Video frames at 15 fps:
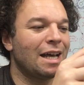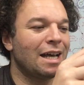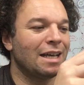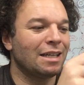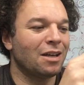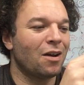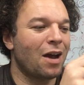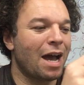
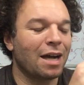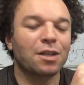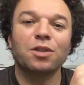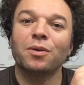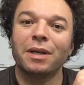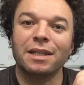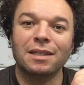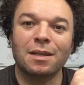you know,
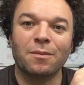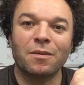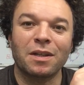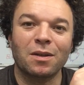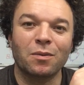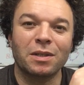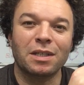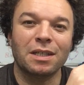actuate
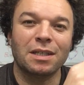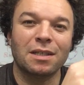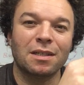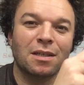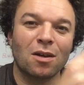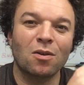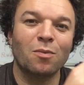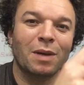something which is
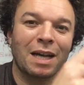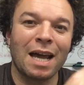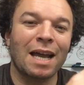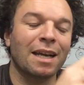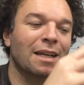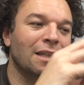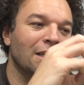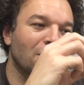so
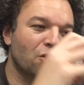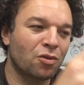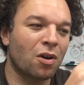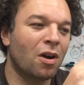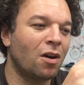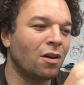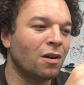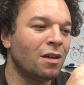mechanically
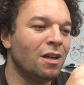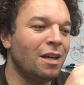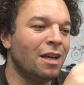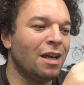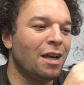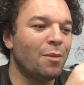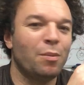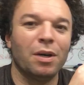strong
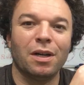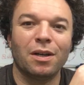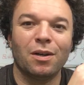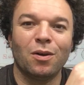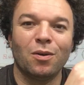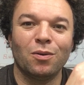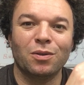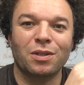but
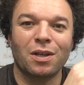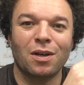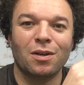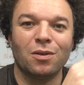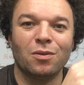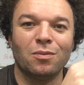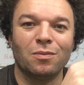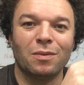
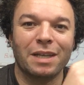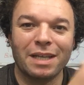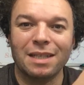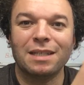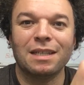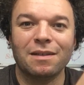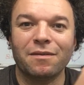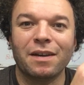also
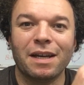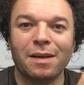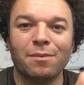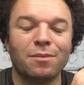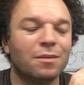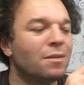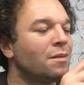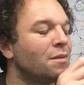easy for
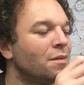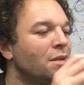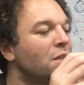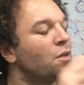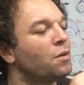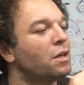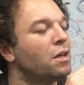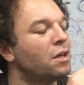him
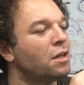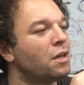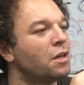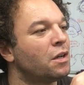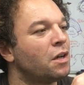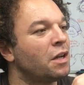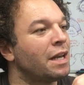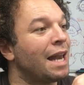to
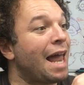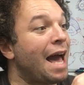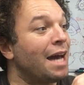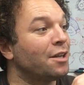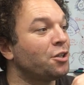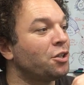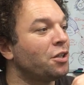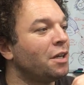
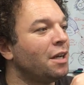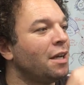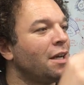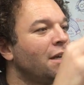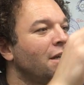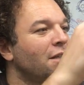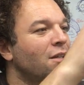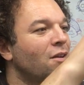unlatch.
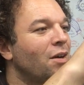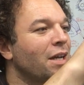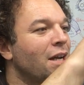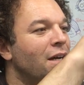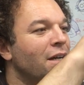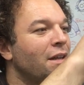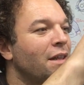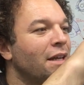So I
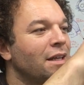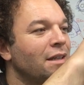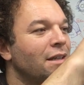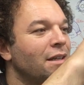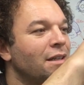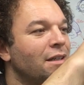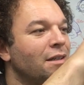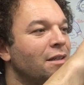kind of think
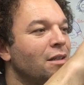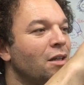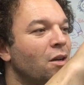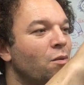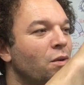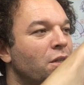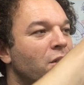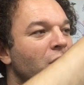that, you know,
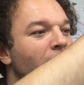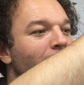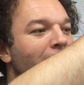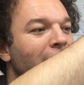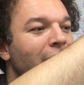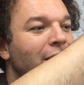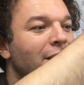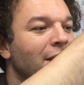what's good
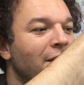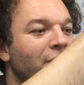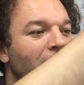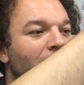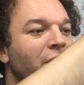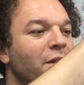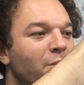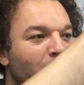about this, even
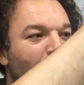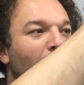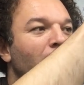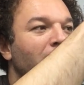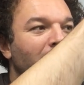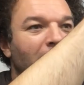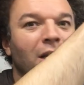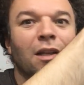if it's
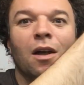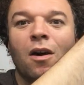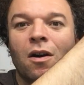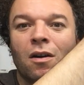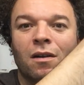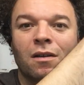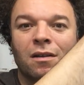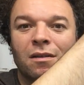boinging
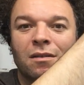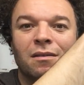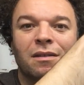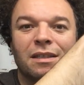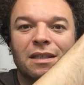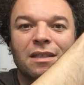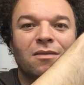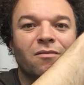along,
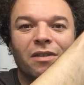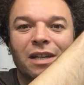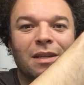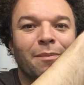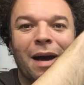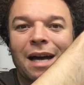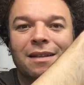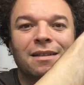it doesn't really
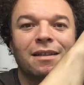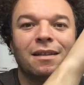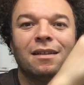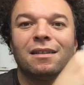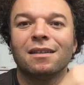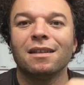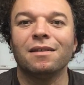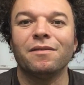matter
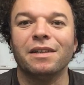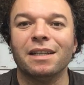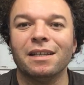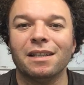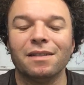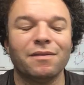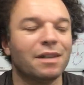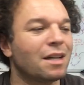if
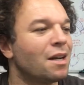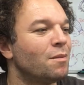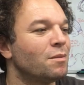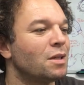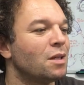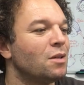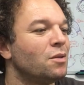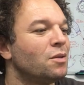it
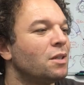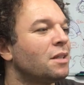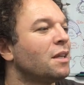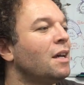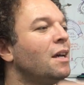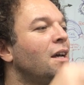comes loose.